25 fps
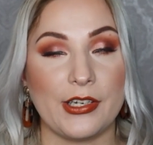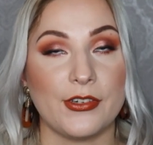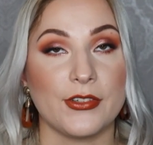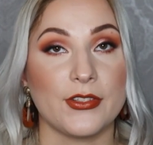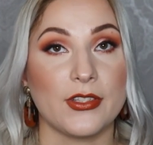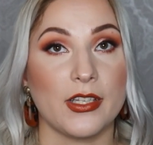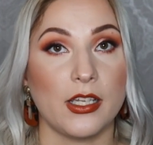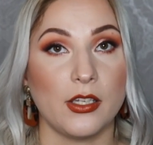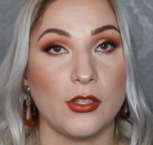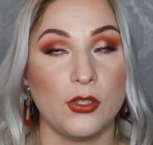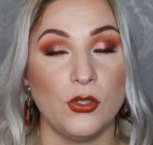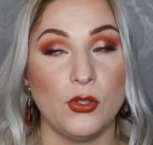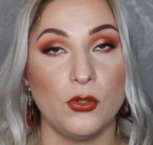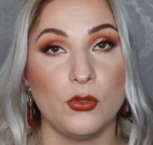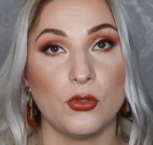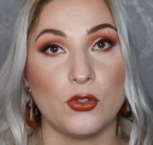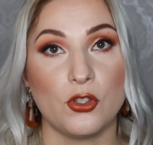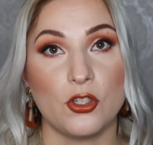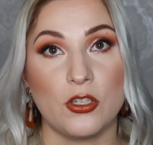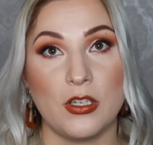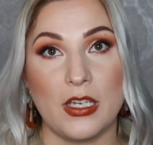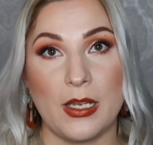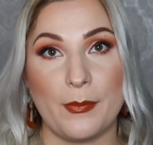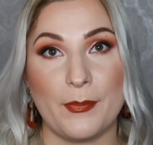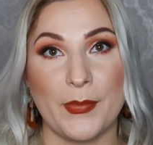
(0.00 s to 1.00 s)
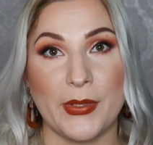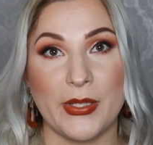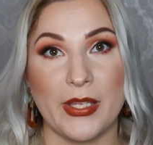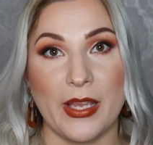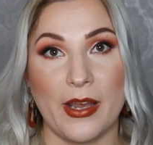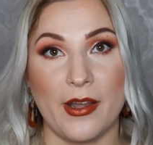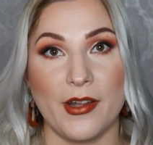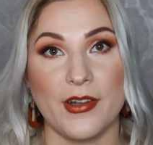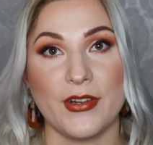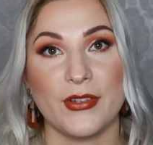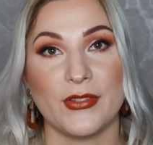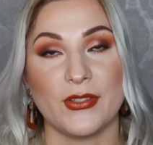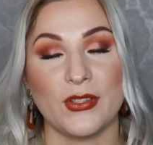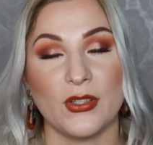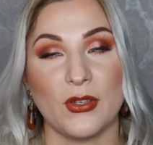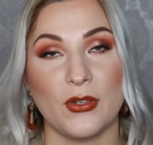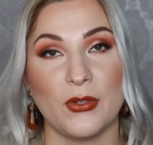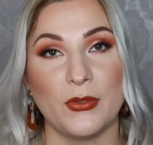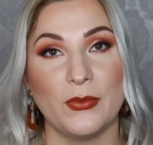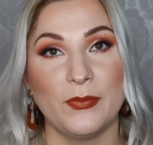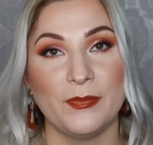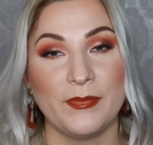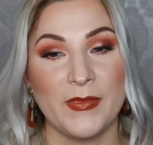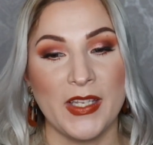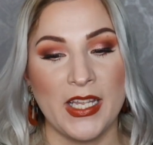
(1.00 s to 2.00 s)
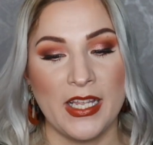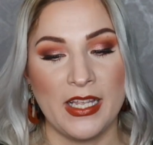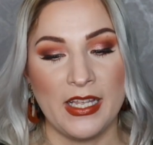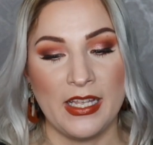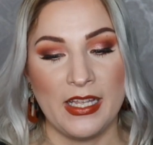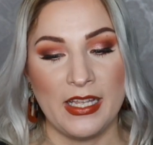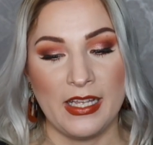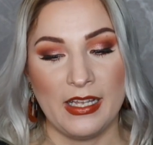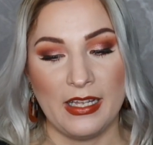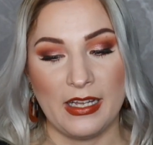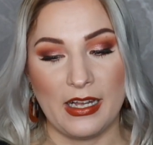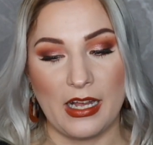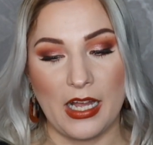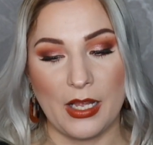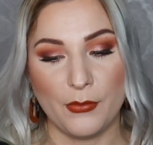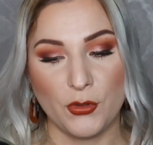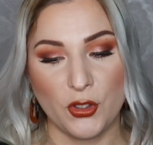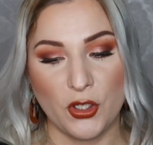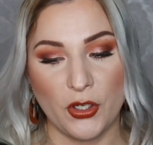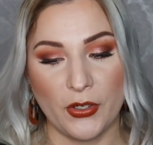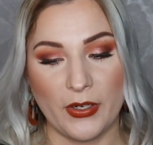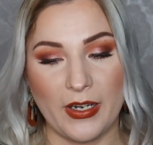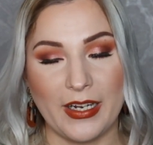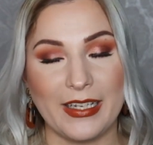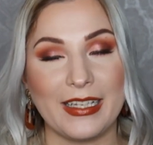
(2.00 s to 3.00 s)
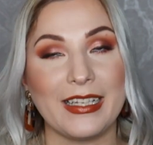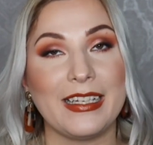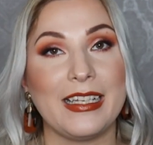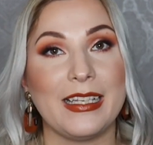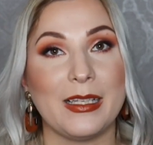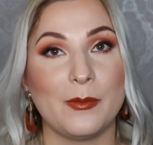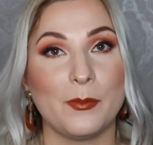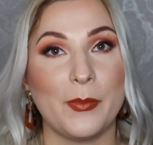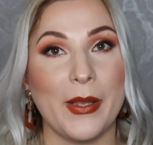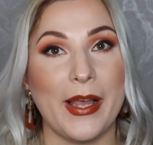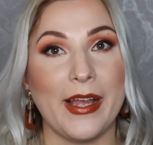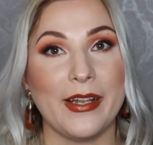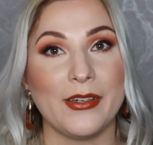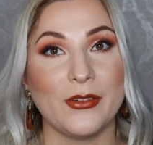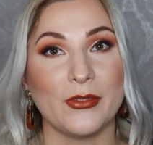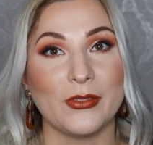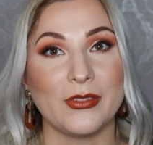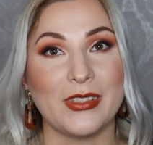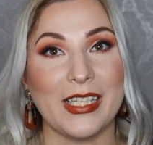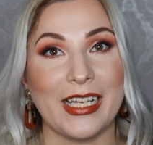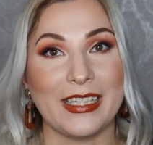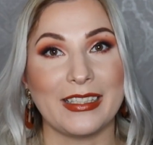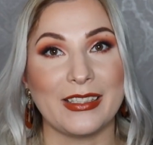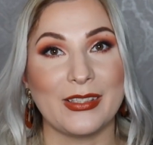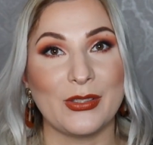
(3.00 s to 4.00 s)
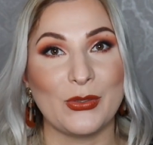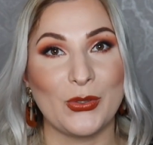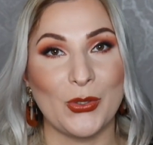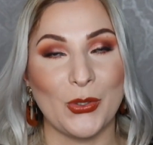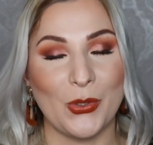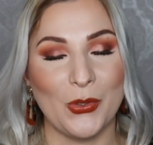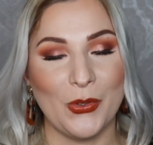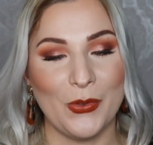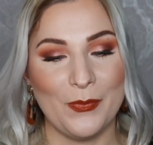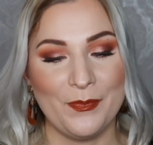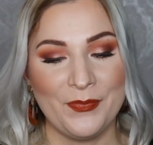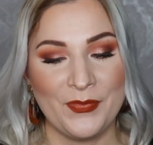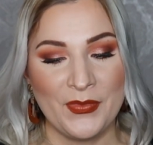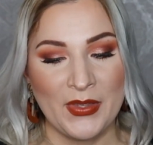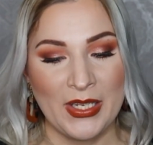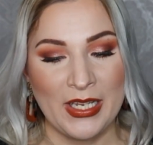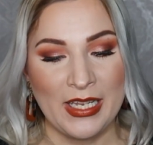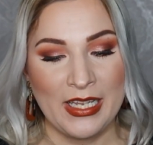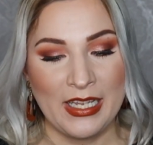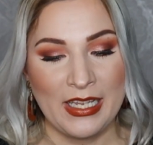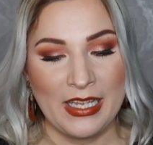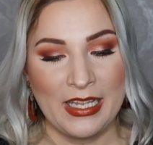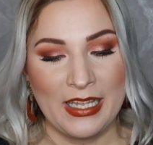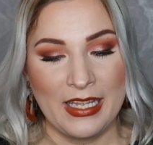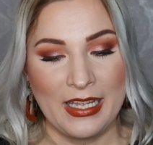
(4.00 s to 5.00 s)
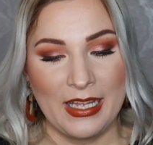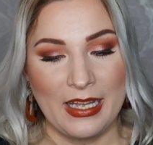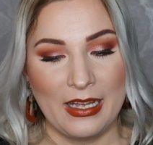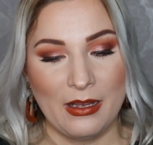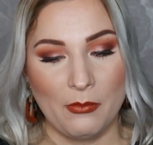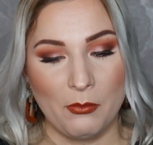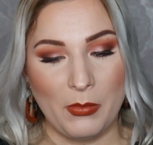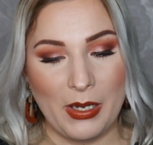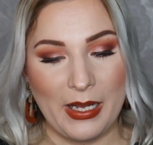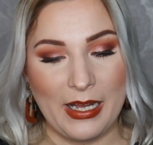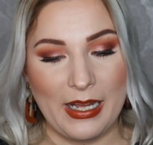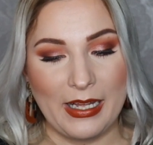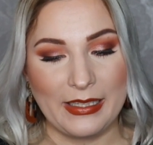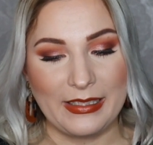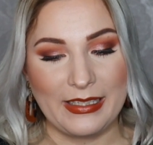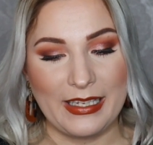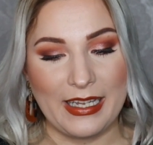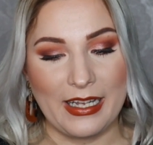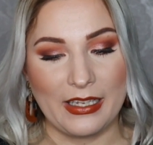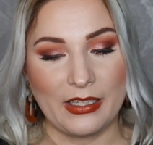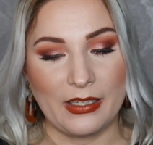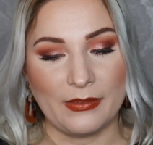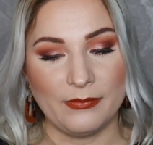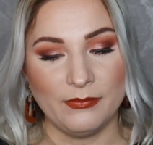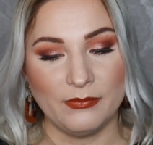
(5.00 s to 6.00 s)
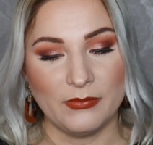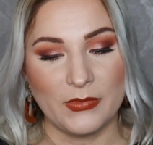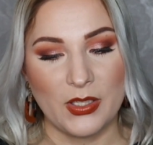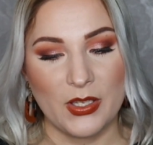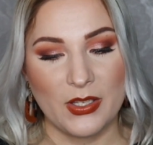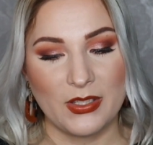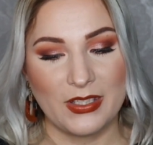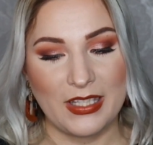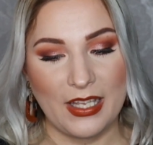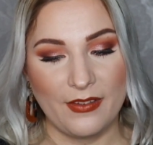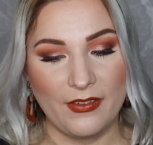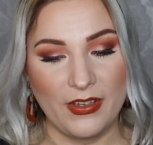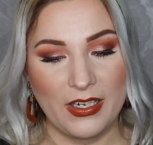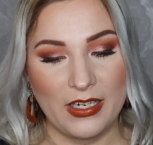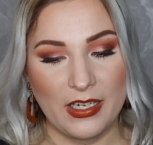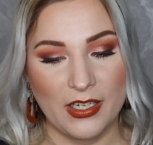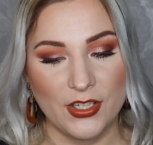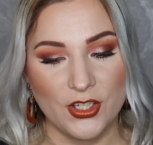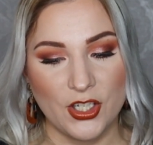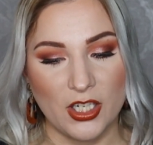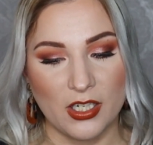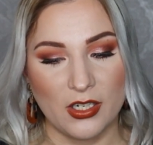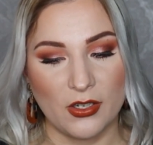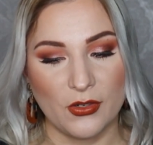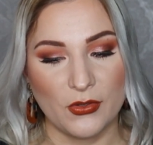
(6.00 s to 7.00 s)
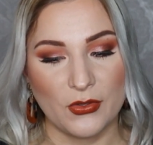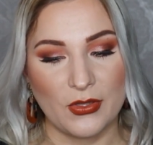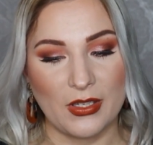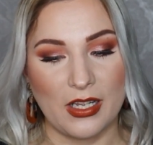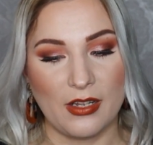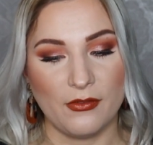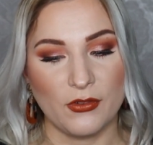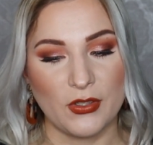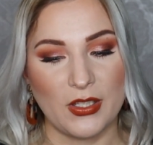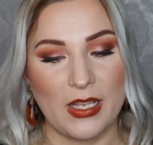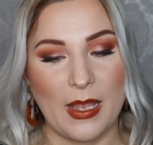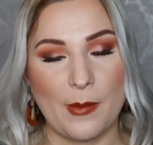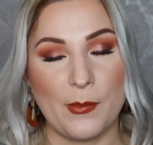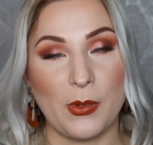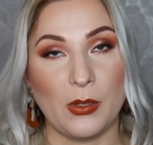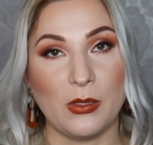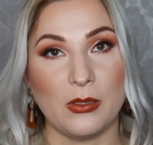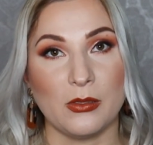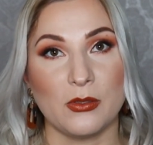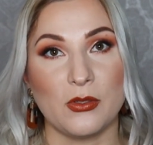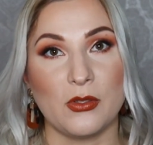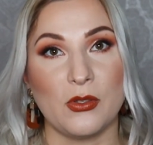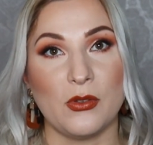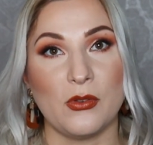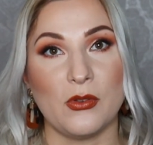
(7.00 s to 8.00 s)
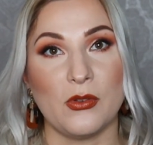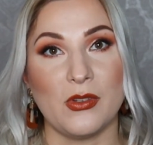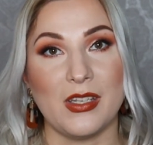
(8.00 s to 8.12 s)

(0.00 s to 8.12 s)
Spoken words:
there's a huge dip there, so I'm sure I can hit pan on that too. But yeah, 7 eyeshadows I was able to